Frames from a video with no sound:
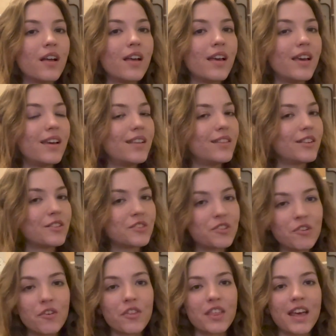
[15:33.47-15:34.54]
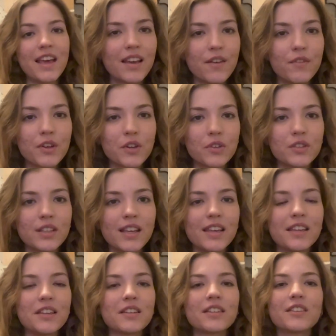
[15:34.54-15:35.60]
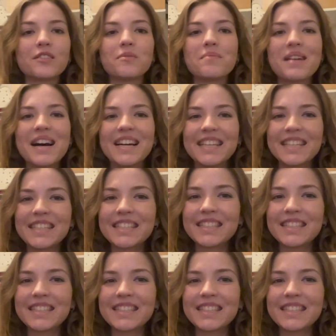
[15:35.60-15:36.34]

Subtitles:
And until then, have a good day. Goodbye.